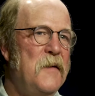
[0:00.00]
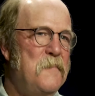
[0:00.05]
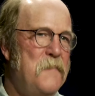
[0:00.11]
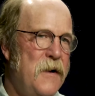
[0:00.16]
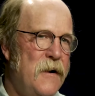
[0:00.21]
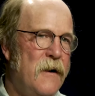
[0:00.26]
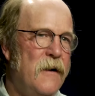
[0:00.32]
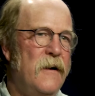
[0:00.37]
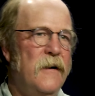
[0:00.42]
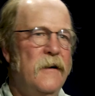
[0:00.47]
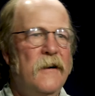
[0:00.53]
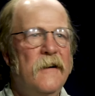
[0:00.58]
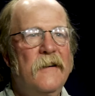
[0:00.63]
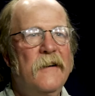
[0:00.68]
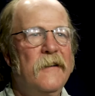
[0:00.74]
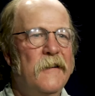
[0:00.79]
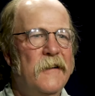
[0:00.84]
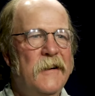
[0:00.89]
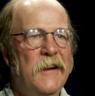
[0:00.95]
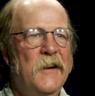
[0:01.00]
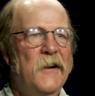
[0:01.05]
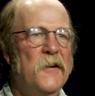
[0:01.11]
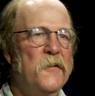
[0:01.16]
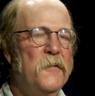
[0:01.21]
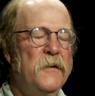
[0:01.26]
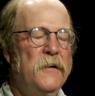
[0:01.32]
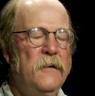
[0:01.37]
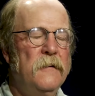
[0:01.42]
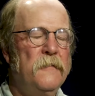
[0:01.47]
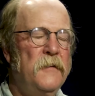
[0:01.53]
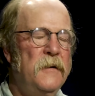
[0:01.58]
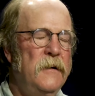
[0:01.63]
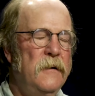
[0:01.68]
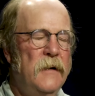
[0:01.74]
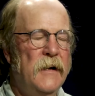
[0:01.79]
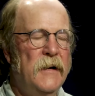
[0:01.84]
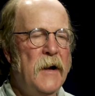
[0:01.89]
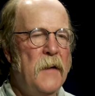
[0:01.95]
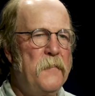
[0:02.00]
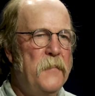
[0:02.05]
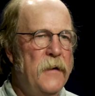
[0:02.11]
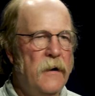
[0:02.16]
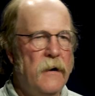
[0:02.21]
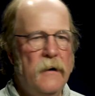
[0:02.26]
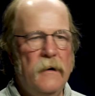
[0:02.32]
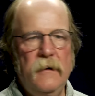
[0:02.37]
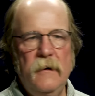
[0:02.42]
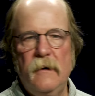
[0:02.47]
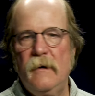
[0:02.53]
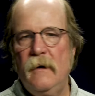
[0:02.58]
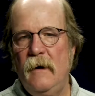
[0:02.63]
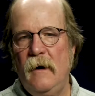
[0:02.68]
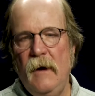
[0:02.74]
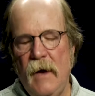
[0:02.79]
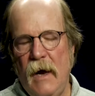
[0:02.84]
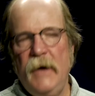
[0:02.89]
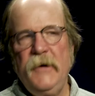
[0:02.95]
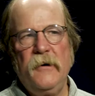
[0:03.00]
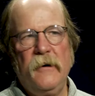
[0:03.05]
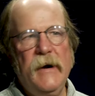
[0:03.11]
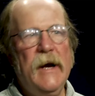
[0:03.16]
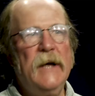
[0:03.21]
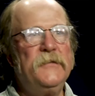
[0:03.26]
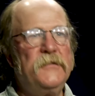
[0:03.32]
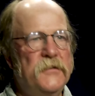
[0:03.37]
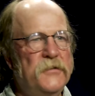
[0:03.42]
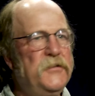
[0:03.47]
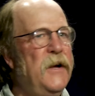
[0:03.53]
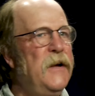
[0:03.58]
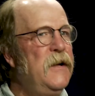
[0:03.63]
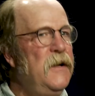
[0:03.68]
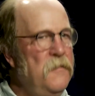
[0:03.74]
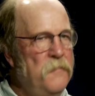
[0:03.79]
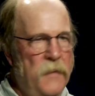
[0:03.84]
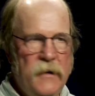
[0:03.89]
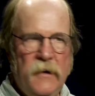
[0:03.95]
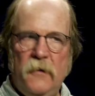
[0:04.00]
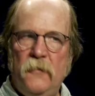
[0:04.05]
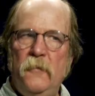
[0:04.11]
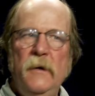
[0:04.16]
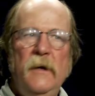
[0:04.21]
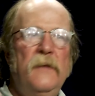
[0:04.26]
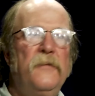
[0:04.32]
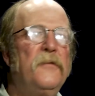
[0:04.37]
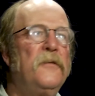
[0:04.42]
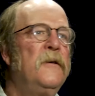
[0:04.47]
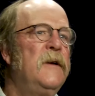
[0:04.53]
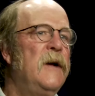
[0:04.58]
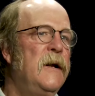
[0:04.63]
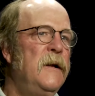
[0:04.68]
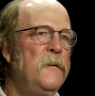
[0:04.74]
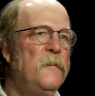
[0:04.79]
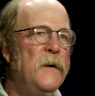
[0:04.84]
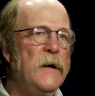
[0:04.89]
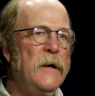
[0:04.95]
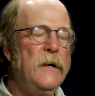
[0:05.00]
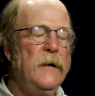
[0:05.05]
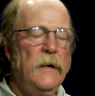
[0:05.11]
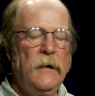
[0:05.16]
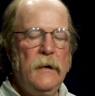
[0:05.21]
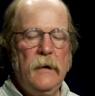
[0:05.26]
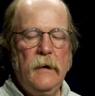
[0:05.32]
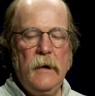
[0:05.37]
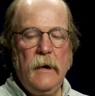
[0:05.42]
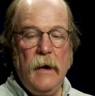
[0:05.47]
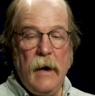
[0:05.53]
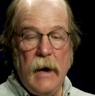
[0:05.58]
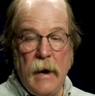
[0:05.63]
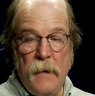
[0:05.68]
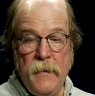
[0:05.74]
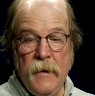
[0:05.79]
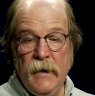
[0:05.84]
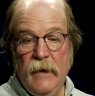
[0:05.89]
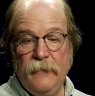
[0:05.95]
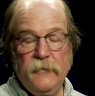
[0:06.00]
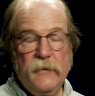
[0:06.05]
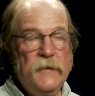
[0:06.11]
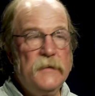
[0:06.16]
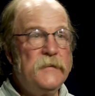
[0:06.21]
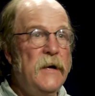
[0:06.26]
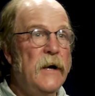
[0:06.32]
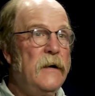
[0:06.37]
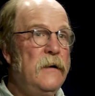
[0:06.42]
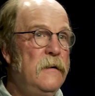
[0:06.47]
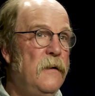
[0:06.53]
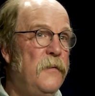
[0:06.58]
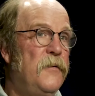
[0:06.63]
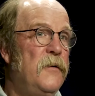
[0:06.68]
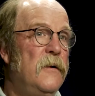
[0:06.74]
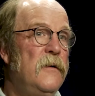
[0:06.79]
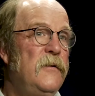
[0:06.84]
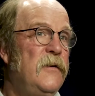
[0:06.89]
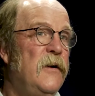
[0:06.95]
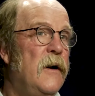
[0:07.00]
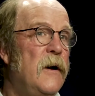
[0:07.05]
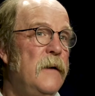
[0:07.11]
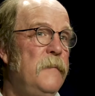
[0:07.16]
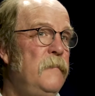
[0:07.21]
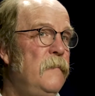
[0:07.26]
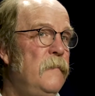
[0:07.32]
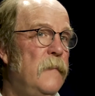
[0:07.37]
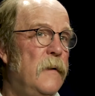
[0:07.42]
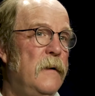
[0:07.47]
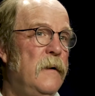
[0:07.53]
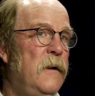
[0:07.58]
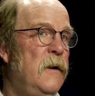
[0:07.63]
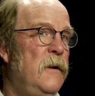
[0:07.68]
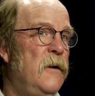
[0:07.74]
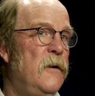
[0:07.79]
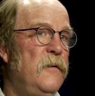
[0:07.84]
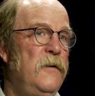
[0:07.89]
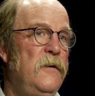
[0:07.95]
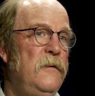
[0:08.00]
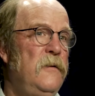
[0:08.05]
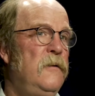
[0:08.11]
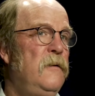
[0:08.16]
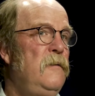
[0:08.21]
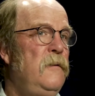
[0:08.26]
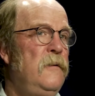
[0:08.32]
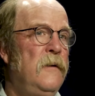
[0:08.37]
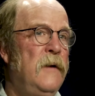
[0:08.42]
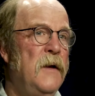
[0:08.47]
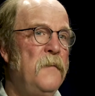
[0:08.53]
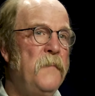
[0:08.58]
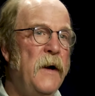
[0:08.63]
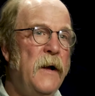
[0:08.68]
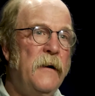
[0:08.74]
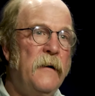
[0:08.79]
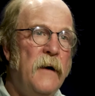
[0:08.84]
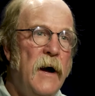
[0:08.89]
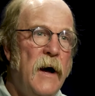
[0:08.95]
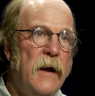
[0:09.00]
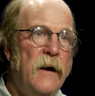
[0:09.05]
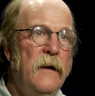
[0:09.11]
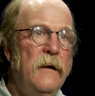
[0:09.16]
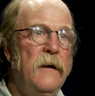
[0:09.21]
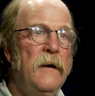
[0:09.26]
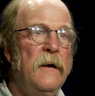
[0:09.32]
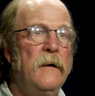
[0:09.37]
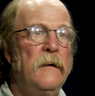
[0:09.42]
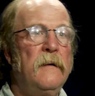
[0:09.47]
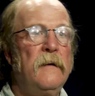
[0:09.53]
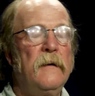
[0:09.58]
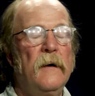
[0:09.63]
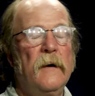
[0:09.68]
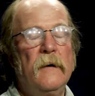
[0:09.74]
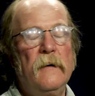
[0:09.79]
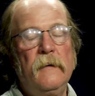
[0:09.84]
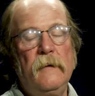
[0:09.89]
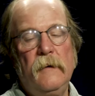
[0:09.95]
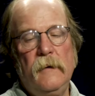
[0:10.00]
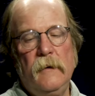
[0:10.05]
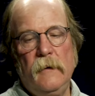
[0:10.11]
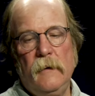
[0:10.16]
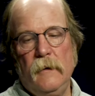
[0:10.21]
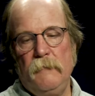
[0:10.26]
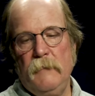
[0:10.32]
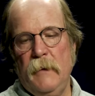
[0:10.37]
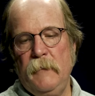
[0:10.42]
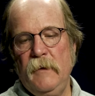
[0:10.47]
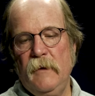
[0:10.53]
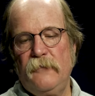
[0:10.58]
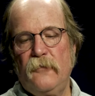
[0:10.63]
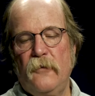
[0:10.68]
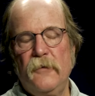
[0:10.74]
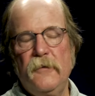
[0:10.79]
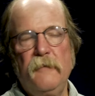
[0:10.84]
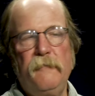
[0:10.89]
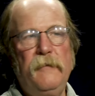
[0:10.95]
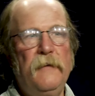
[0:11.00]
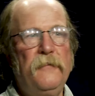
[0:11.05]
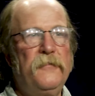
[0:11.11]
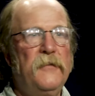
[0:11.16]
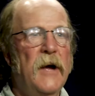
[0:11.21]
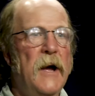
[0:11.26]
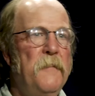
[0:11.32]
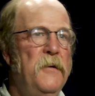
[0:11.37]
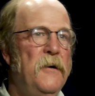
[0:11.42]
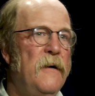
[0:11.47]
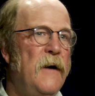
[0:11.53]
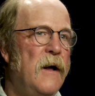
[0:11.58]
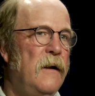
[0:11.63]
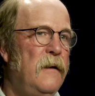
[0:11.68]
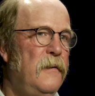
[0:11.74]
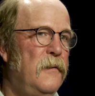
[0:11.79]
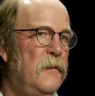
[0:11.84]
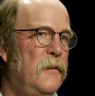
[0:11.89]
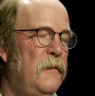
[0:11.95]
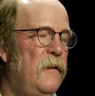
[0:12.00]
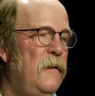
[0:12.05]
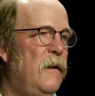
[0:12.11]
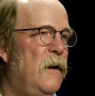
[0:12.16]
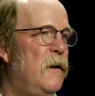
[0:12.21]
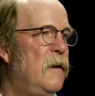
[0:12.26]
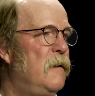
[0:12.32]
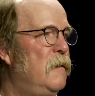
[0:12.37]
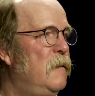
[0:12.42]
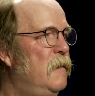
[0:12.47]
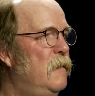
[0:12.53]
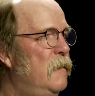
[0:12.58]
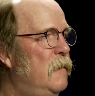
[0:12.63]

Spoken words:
barrier, when you get up there and your hands are shaking, but you read through it anyway, and then after the second and third time, you get better at it, and maybe the fourth or fifth time you add a little,